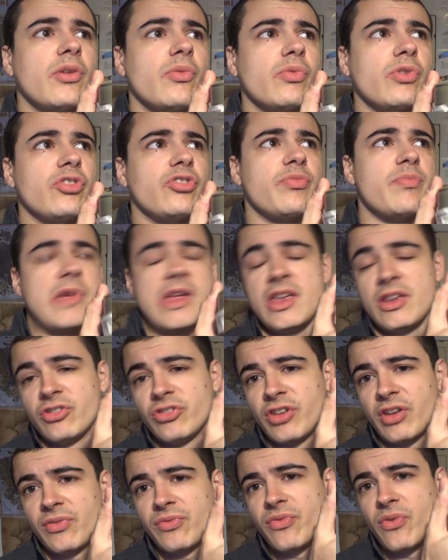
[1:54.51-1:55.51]
which
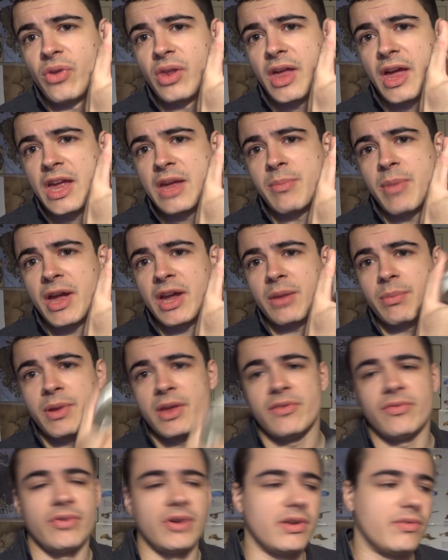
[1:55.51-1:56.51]
means they're full ABEK
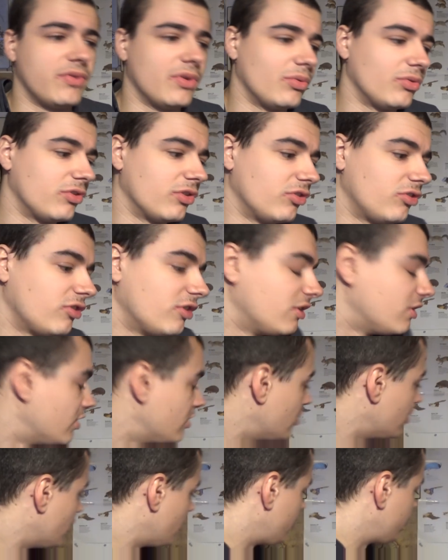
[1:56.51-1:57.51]
P3 filters.
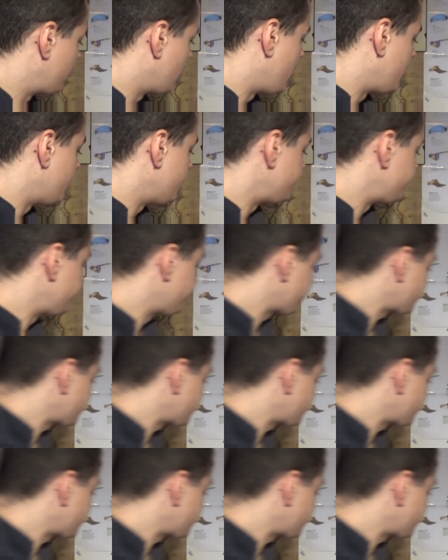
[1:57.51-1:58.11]
So